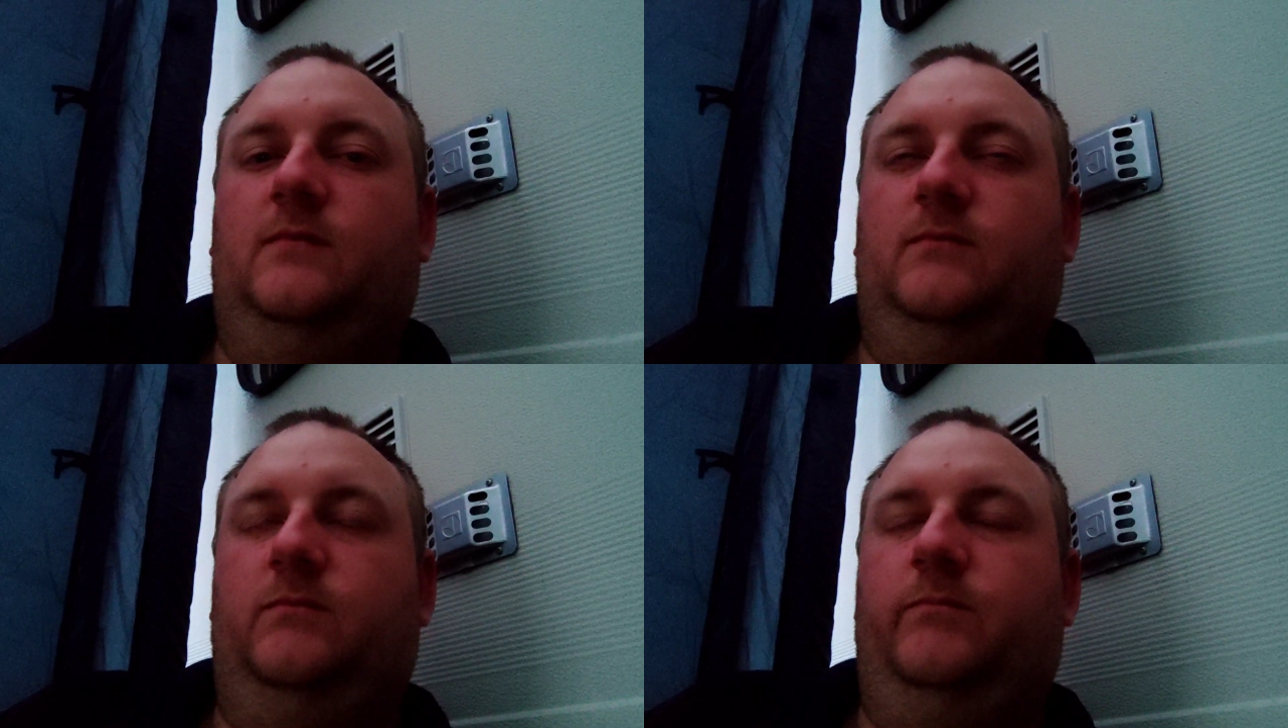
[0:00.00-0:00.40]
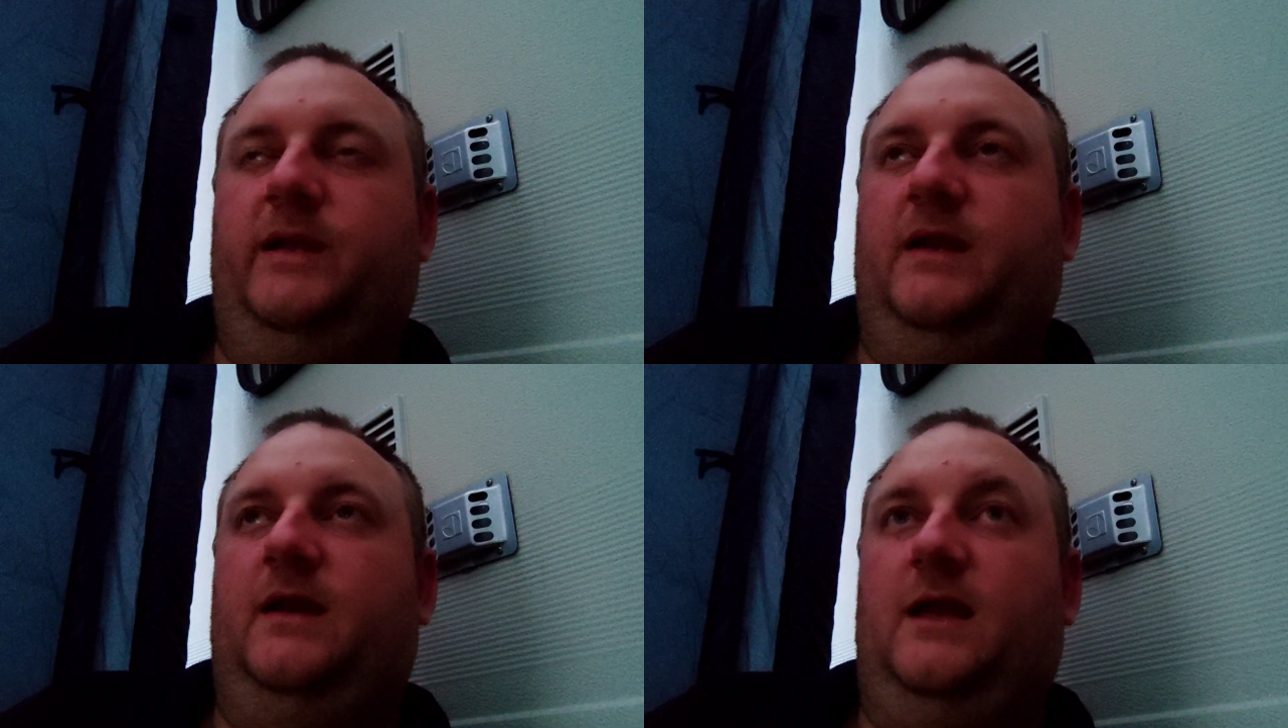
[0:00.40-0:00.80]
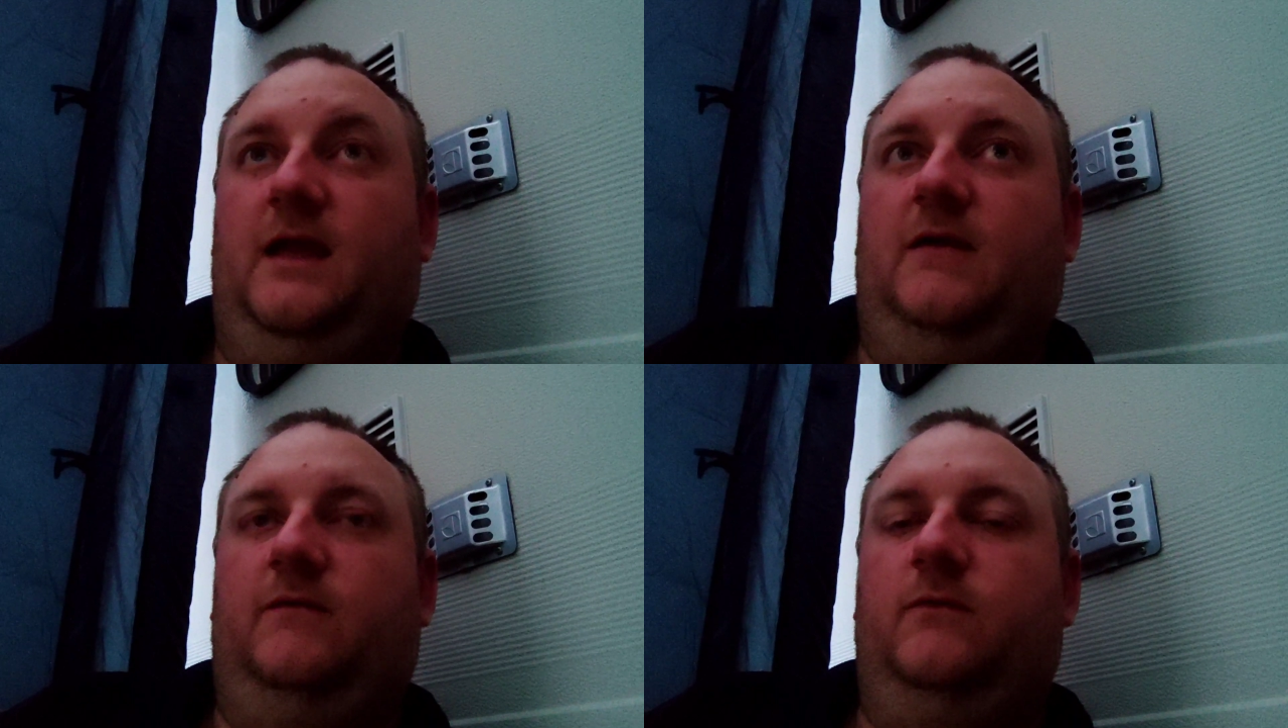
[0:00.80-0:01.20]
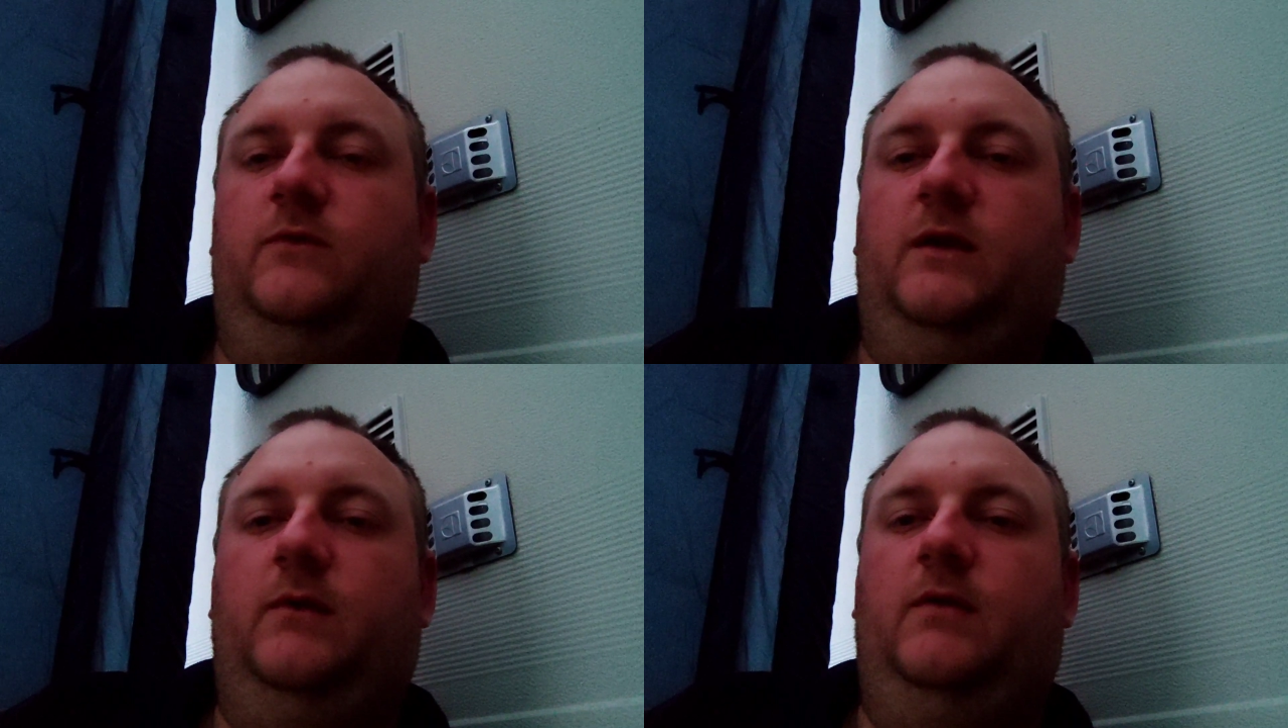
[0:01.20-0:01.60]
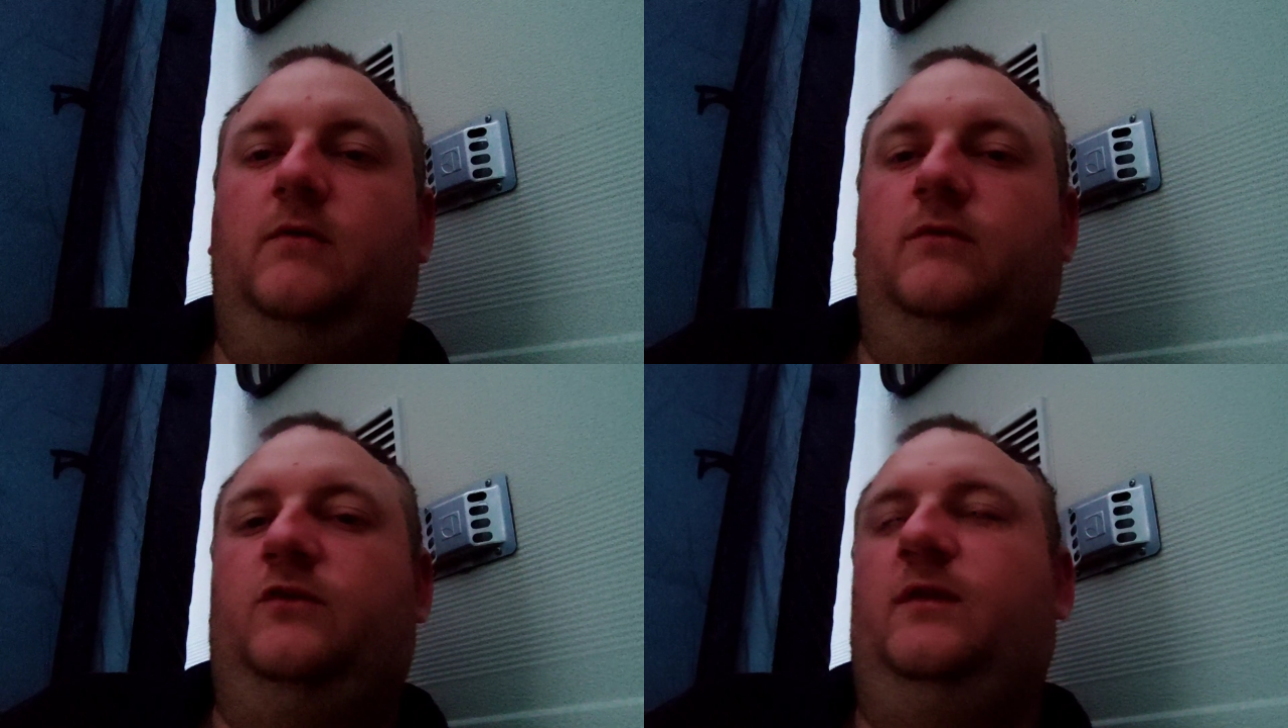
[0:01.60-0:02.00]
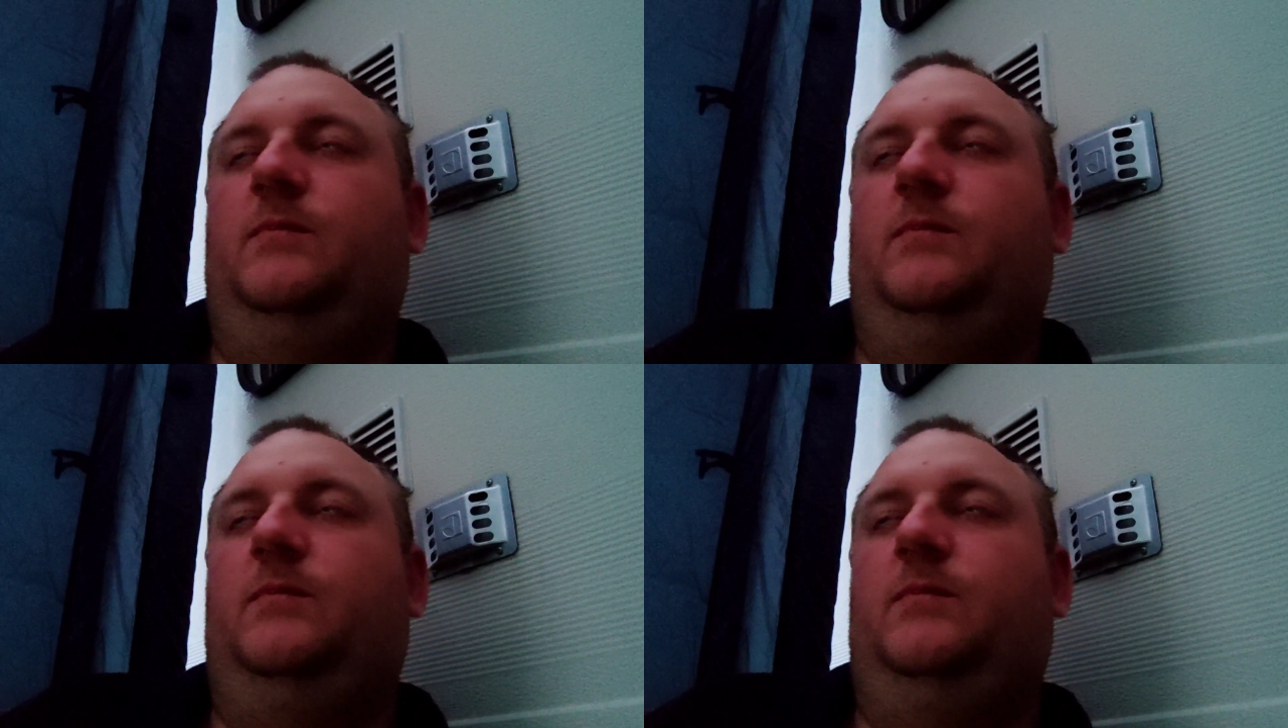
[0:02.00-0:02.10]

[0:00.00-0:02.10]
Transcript: I've been careful, knowing that obviously the